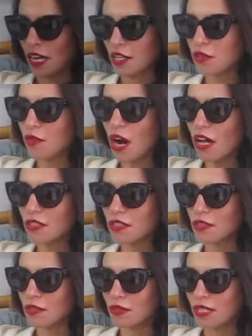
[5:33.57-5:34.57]
you
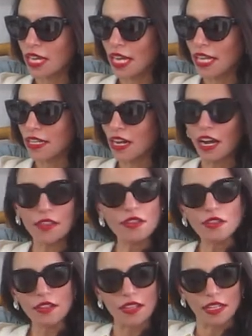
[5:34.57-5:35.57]
also gain
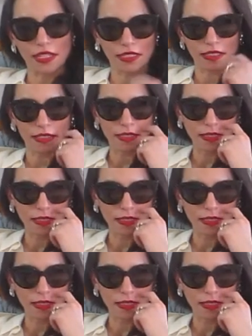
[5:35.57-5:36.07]
other things.